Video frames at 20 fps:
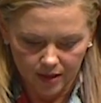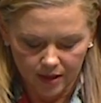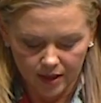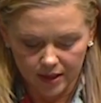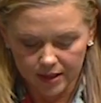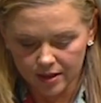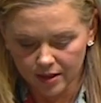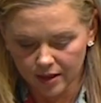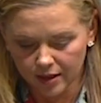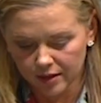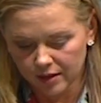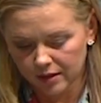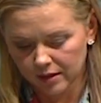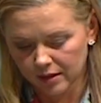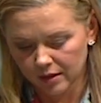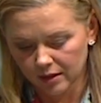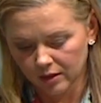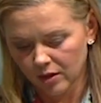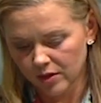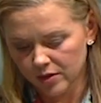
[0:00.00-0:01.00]
I cite
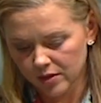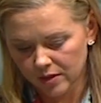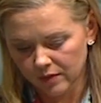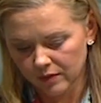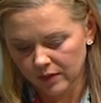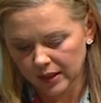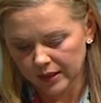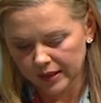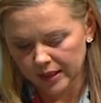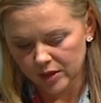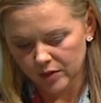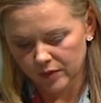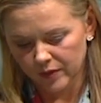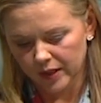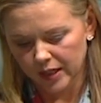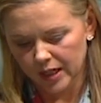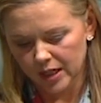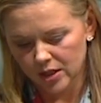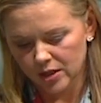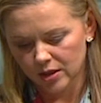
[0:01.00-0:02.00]
the loss of the
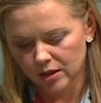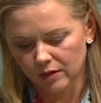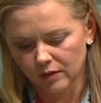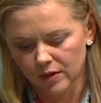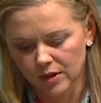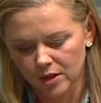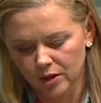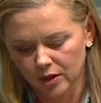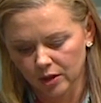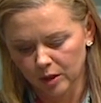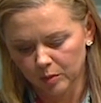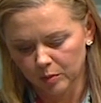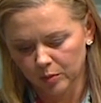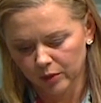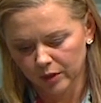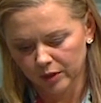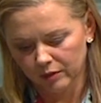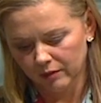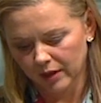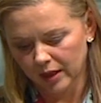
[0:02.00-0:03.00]
electrification of the Stony
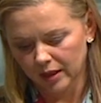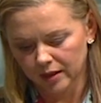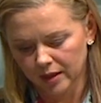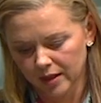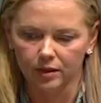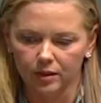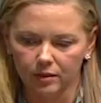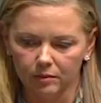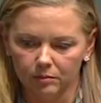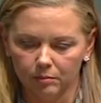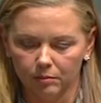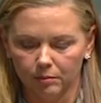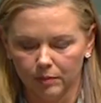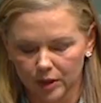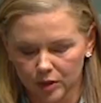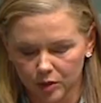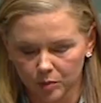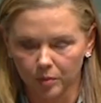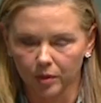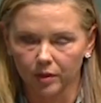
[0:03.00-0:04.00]
Point rail line,
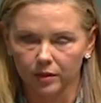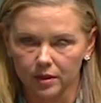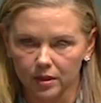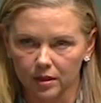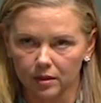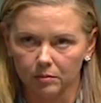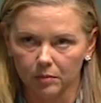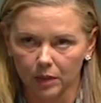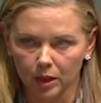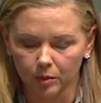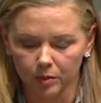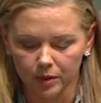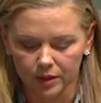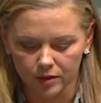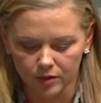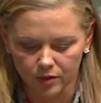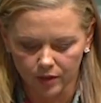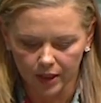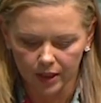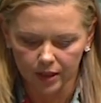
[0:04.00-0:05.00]
Metropolitan Melbourne
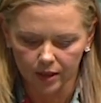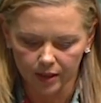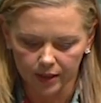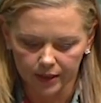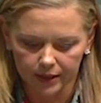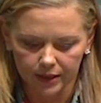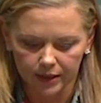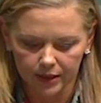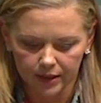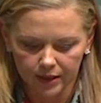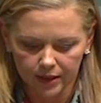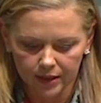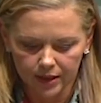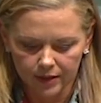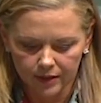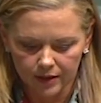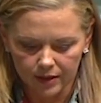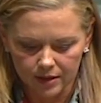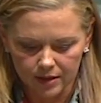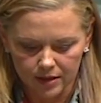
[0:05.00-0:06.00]
train line,
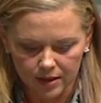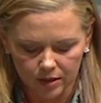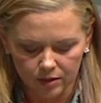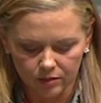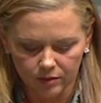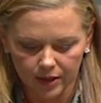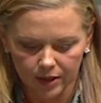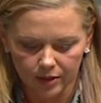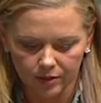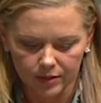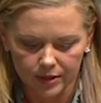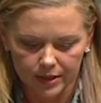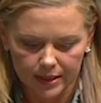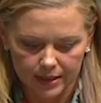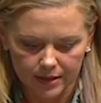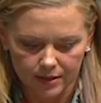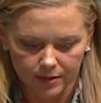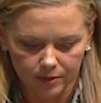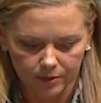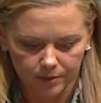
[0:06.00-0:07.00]
that's still run on
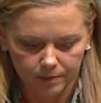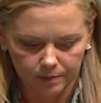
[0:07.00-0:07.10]
diesel.